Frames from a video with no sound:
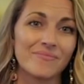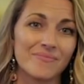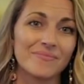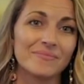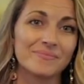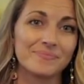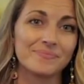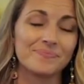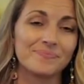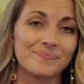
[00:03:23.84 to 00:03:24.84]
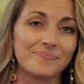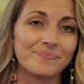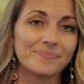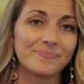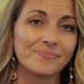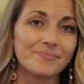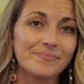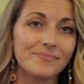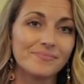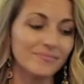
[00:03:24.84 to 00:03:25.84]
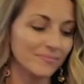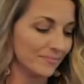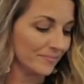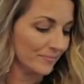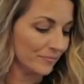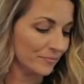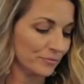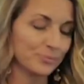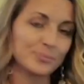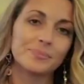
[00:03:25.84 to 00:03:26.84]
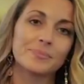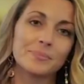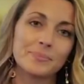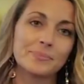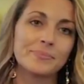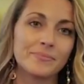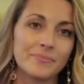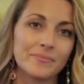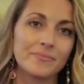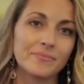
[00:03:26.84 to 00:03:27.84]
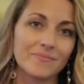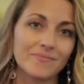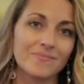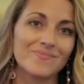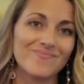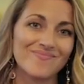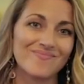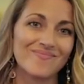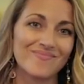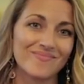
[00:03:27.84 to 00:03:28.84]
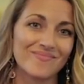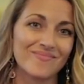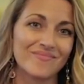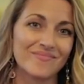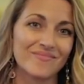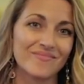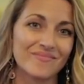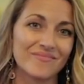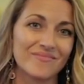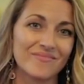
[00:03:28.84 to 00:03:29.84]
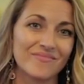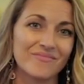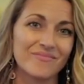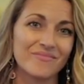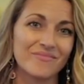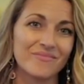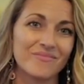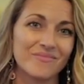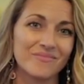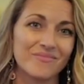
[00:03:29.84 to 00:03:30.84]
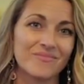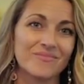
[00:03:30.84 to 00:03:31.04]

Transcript: The person shown says nothing.